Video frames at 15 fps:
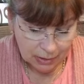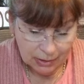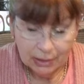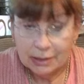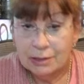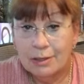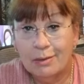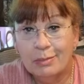
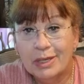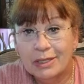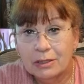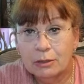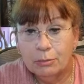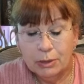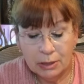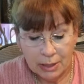it's not meant
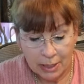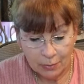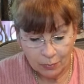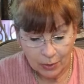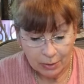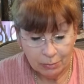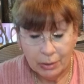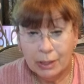to be that
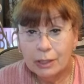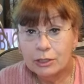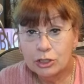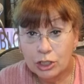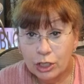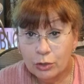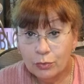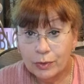way, but it's
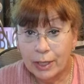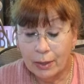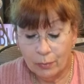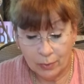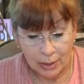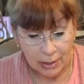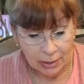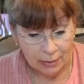cute that
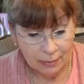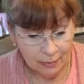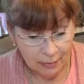way.